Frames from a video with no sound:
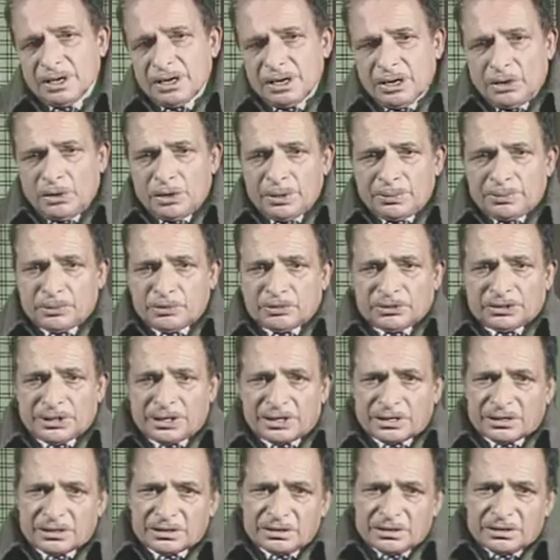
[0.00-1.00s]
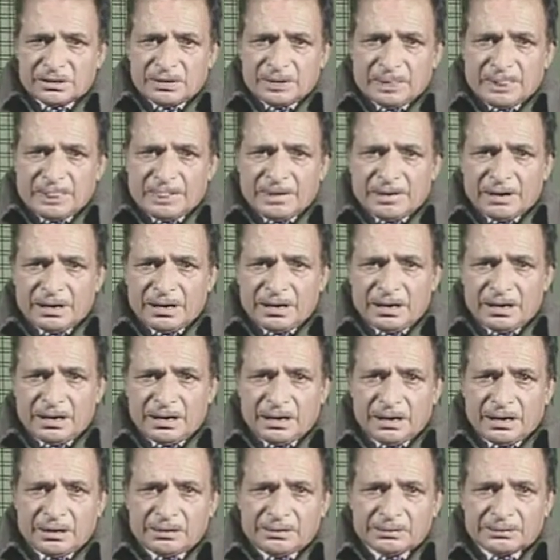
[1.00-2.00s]
Now if you take
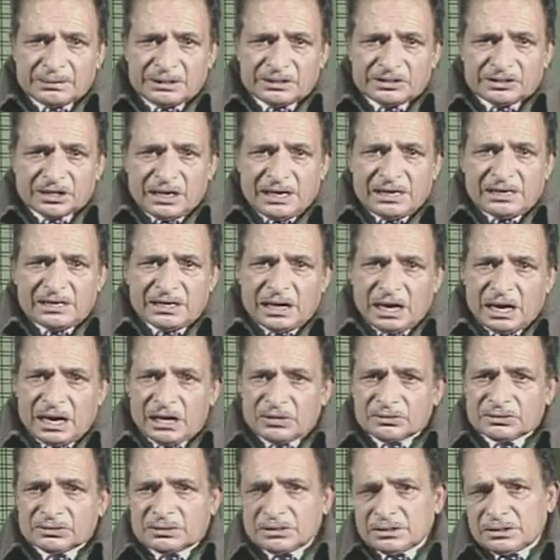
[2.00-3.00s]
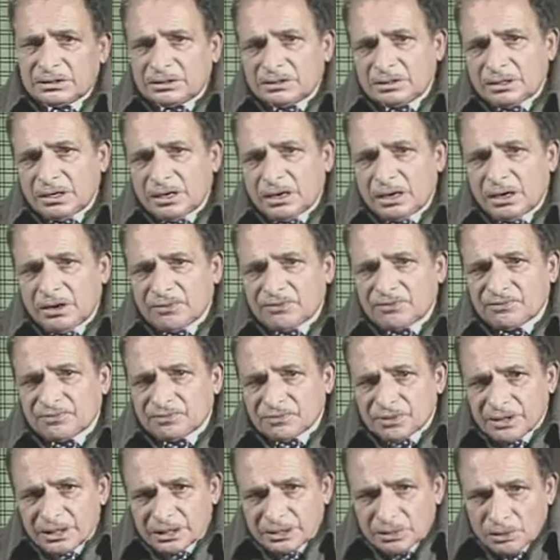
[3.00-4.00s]
the child out of
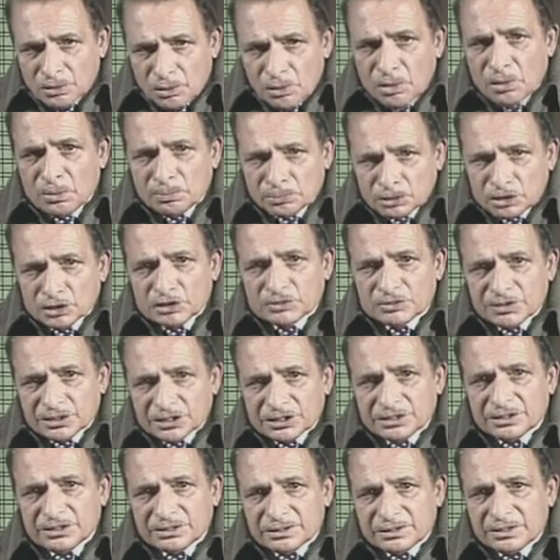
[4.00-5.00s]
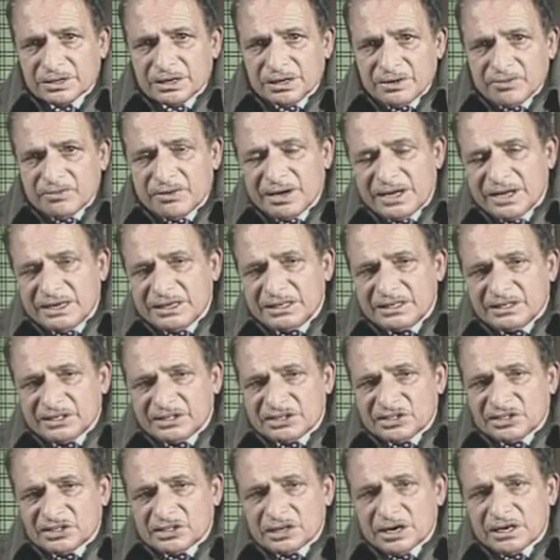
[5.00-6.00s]
the home situation where he
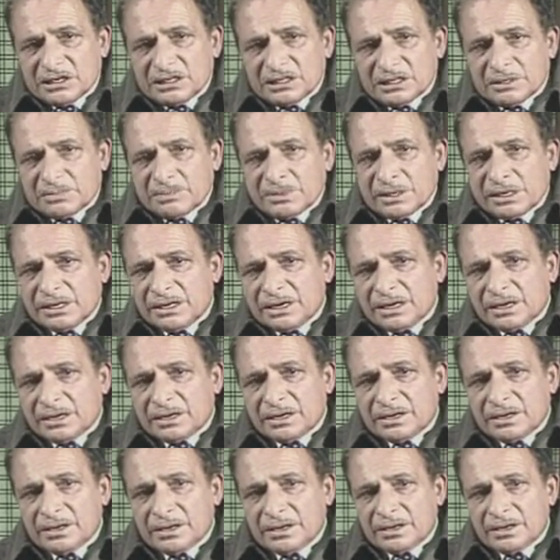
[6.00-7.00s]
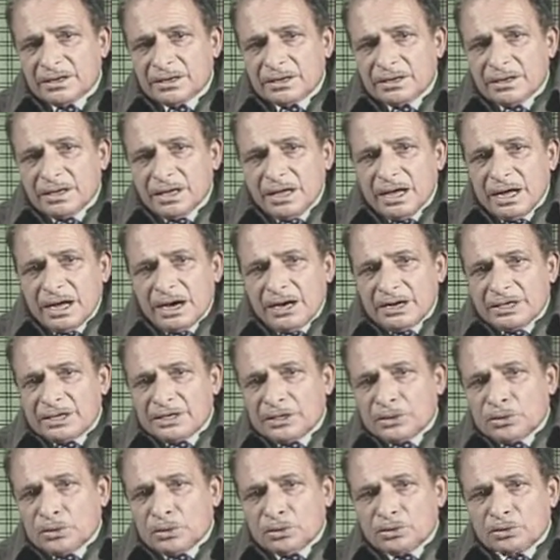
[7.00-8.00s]
started beginning and
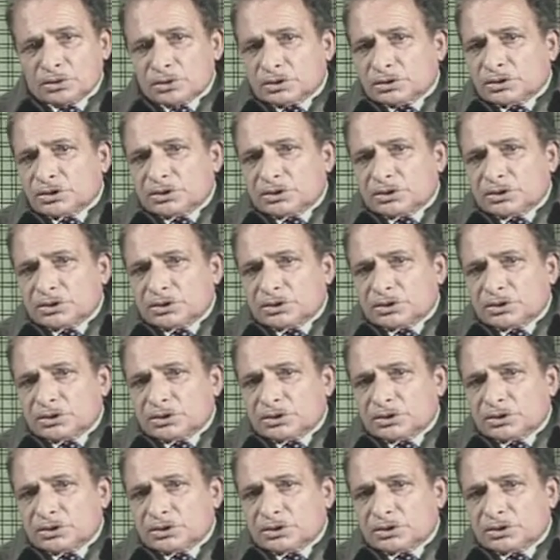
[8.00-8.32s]
he goes to the